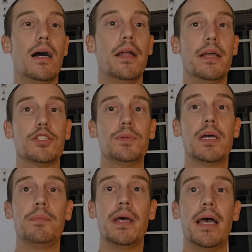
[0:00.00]
Next, we
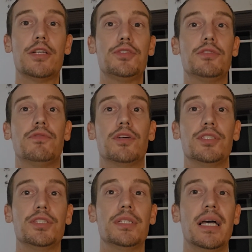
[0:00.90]
come to extroversion.